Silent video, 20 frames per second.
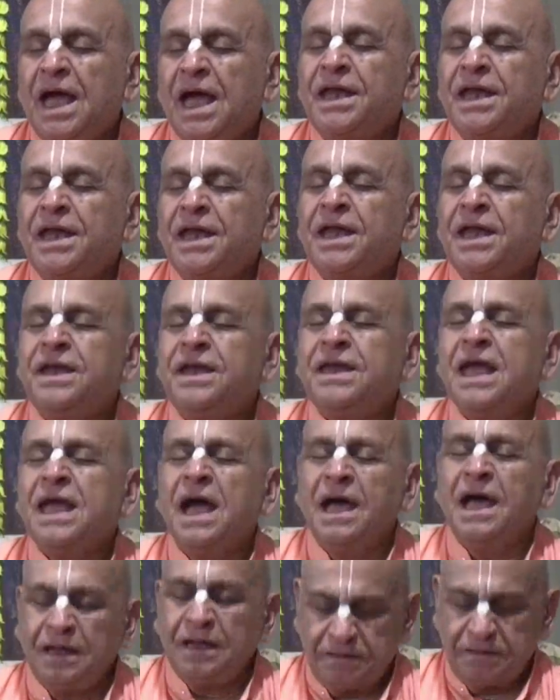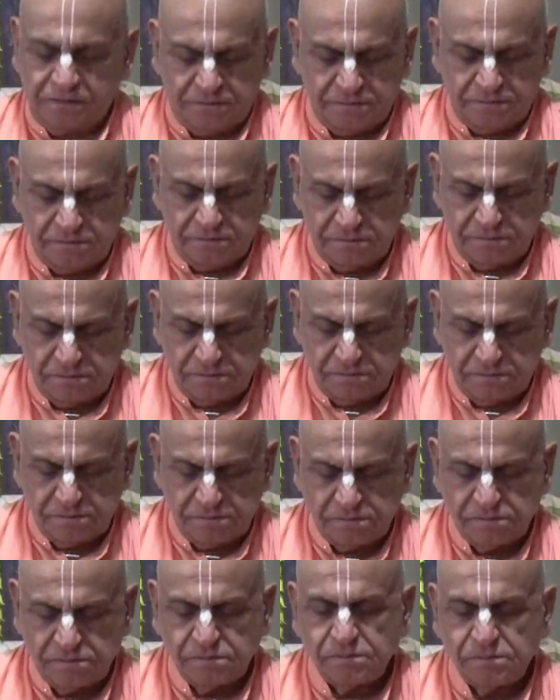In India,
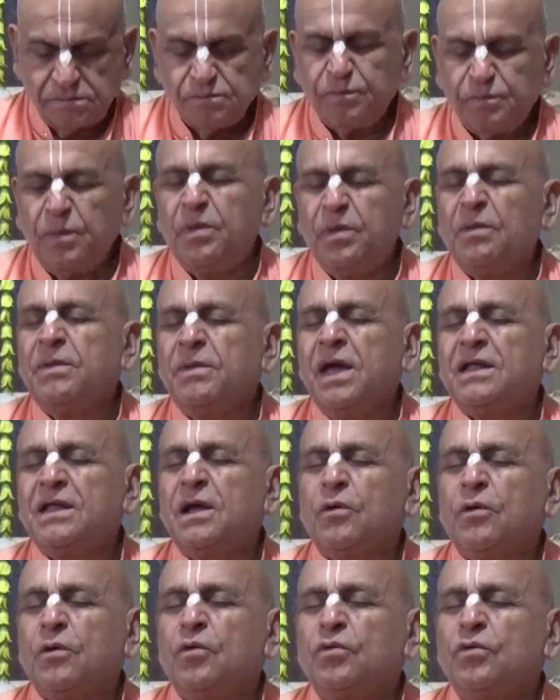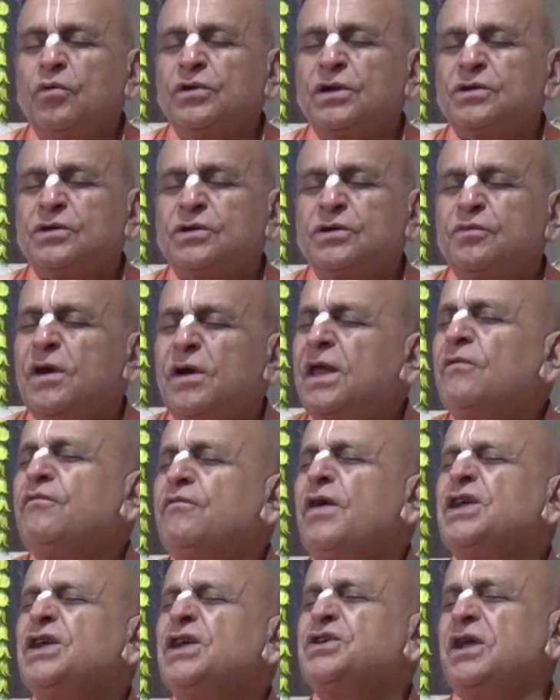people make the Guru just for a
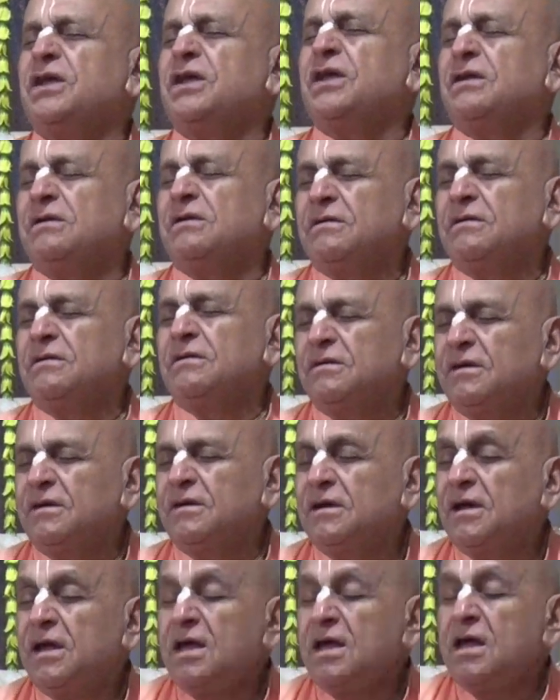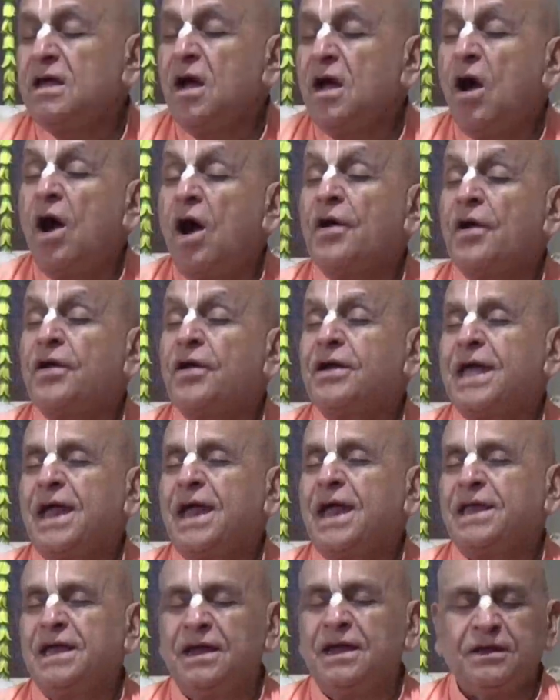fashion. Order
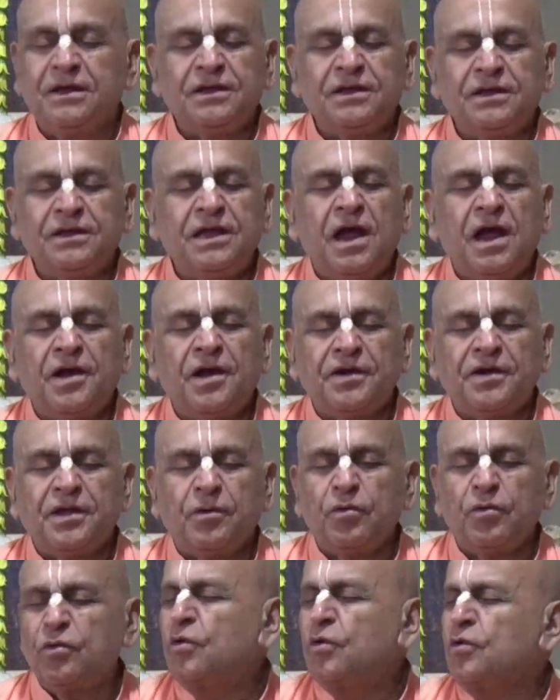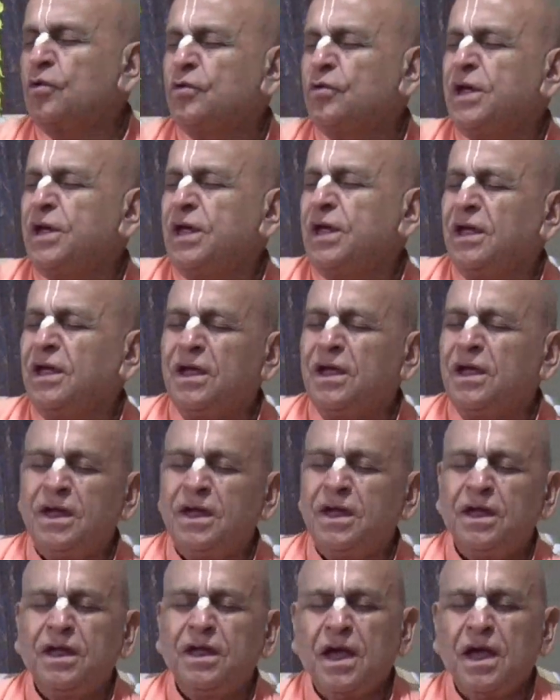carrier. They order the Guru, Guruji,
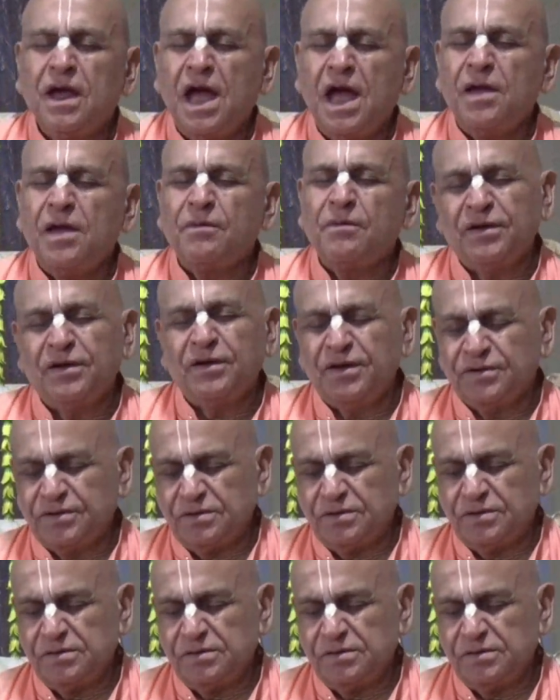I want this.